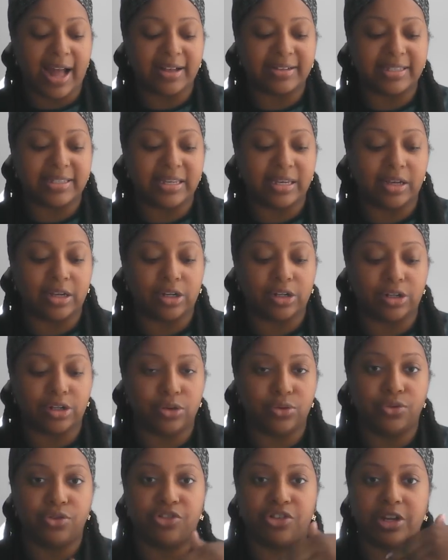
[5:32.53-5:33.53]
casting
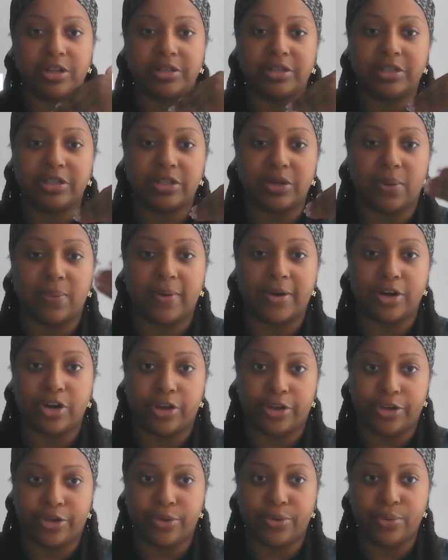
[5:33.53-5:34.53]
illusions
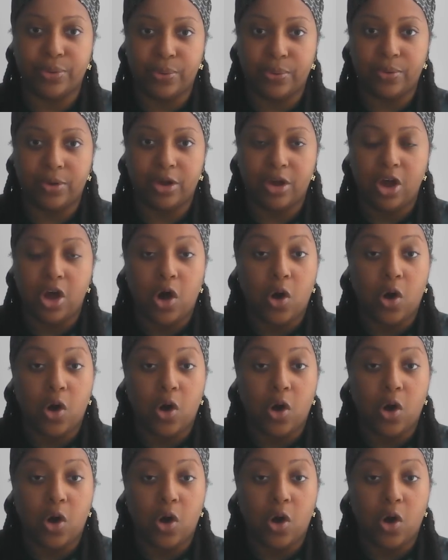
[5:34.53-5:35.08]
on you